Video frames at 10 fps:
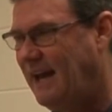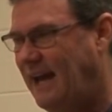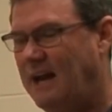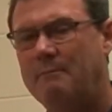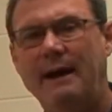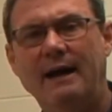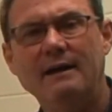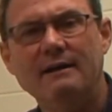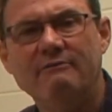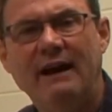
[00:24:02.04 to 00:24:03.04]
And
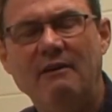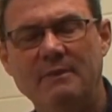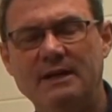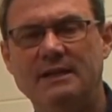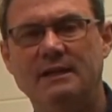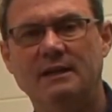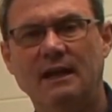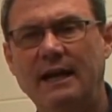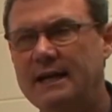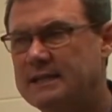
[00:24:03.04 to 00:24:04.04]
about 5 minutes into the
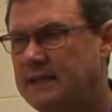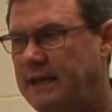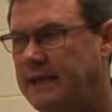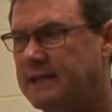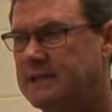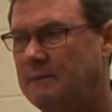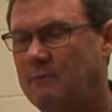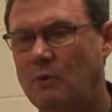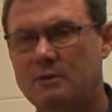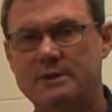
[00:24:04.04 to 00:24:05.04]
class, he gets up and
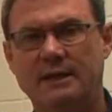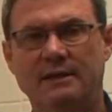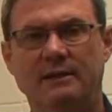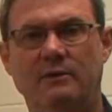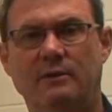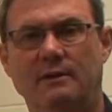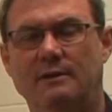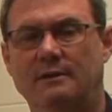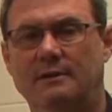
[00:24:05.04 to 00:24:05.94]
walks out the door.